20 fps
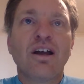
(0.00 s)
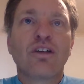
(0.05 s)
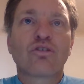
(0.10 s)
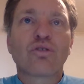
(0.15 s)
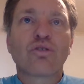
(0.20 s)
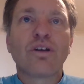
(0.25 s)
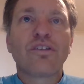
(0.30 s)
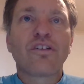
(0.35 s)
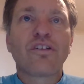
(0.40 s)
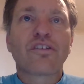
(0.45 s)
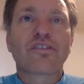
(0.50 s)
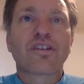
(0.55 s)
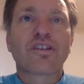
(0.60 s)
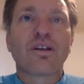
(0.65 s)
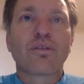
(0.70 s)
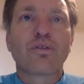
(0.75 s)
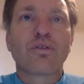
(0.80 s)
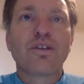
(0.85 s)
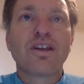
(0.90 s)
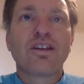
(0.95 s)

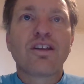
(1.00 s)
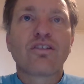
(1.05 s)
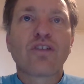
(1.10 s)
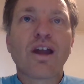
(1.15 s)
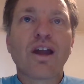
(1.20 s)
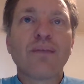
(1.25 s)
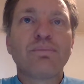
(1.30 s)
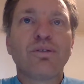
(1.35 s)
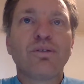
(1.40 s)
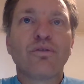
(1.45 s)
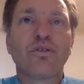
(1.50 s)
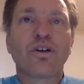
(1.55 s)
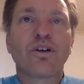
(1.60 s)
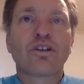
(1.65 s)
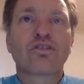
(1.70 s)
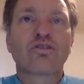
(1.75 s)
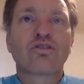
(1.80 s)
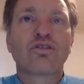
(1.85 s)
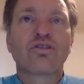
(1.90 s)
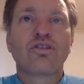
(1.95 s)
Transistor, the amplifier
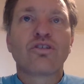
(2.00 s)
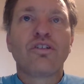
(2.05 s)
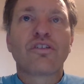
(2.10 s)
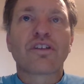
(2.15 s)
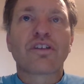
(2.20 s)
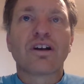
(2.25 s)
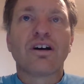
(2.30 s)
should use